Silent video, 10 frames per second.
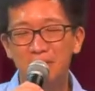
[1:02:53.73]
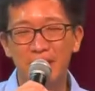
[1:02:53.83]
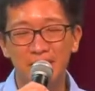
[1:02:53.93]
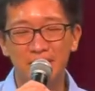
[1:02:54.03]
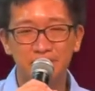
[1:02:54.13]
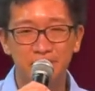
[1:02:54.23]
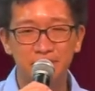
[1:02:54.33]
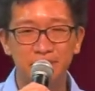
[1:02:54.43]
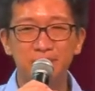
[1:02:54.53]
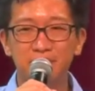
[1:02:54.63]
But
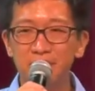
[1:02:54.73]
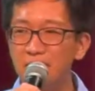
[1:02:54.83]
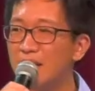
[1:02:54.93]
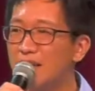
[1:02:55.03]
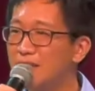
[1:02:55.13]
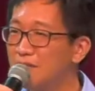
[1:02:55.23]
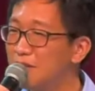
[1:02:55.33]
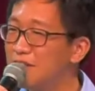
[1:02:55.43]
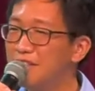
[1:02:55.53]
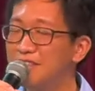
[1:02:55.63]
the
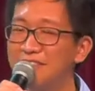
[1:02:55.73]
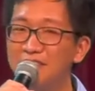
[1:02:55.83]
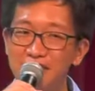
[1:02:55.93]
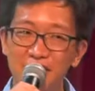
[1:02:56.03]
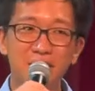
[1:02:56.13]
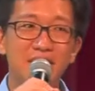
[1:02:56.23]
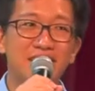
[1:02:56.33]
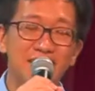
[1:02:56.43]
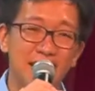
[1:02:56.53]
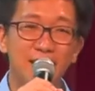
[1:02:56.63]
worship, worship
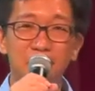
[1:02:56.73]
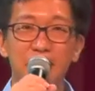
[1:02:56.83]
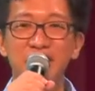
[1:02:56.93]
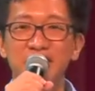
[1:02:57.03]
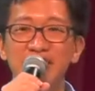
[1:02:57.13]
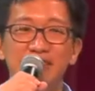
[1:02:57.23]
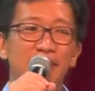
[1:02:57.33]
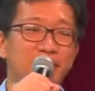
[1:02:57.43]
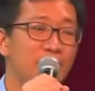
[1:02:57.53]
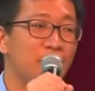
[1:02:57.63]
is a celebration
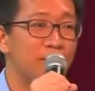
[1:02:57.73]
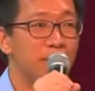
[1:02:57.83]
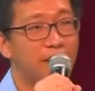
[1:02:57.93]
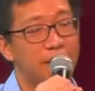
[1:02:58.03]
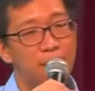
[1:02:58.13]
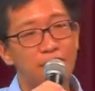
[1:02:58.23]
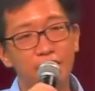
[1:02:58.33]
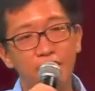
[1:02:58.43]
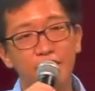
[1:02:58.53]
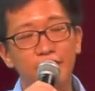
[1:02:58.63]
when you come
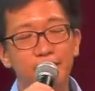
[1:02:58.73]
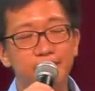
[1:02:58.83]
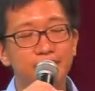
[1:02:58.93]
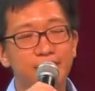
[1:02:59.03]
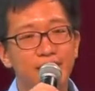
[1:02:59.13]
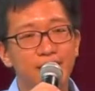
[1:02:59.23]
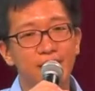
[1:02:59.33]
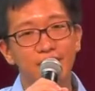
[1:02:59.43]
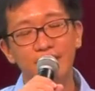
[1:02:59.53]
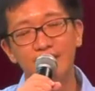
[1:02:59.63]
before God,
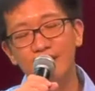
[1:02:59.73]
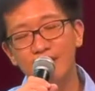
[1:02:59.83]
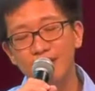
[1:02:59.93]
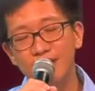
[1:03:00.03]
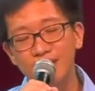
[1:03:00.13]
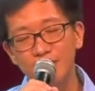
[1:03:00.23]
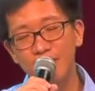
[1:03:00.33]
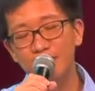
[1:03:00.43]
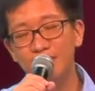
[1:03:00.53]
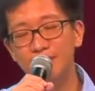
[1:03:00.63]

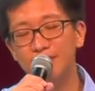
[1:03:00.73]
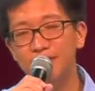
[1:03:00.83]
sometimes we